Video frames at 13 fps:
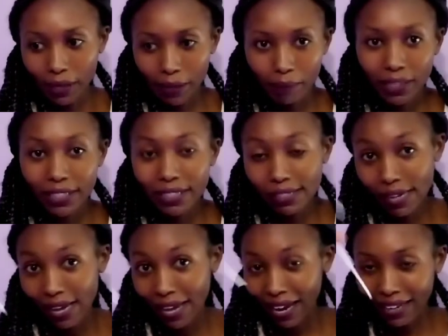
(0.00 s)
limit,
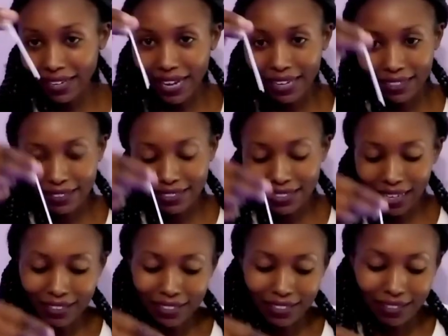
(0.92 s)
and I'll
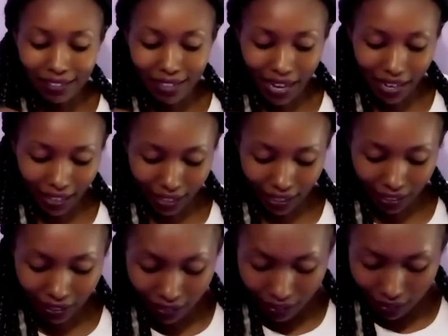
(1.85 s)
insert it
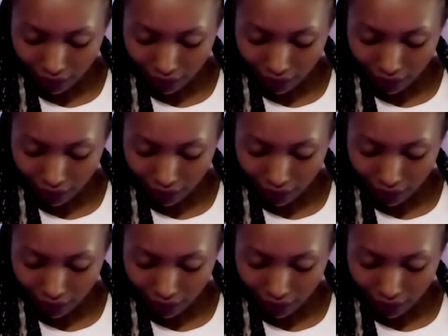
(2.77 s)
directly.